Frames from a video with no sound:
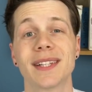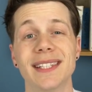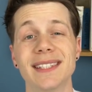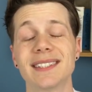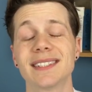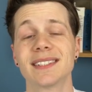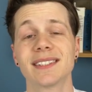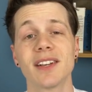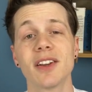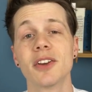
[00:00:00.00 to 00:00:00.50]
There's
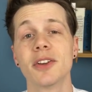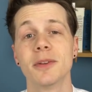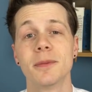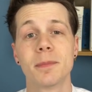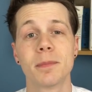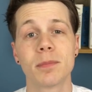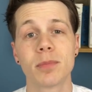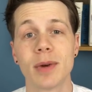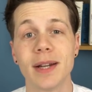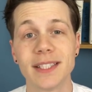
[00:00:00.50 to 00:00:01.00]

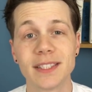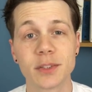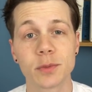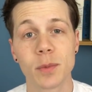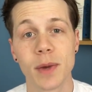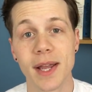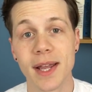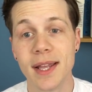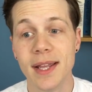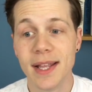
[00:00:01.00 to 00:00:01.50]
certain breads
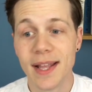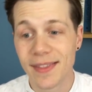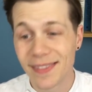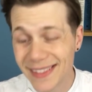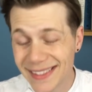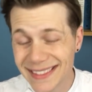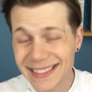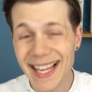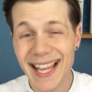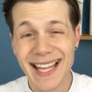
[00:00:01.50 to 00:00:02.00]
where
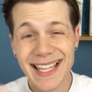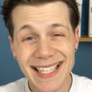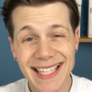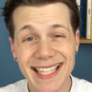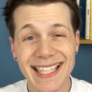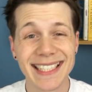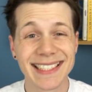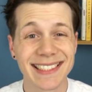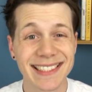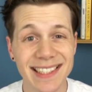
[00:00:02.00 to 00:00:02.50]
the
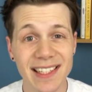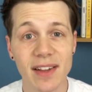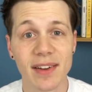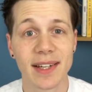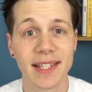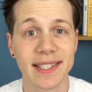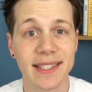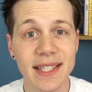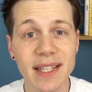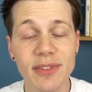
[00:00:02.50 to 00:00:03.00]
technique is
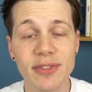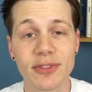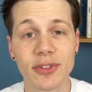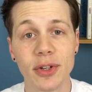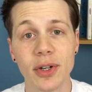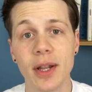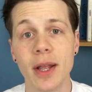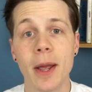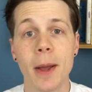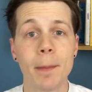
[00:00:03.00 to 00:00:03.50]
slightly
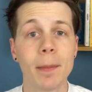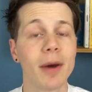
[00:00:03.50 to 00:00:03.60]
different,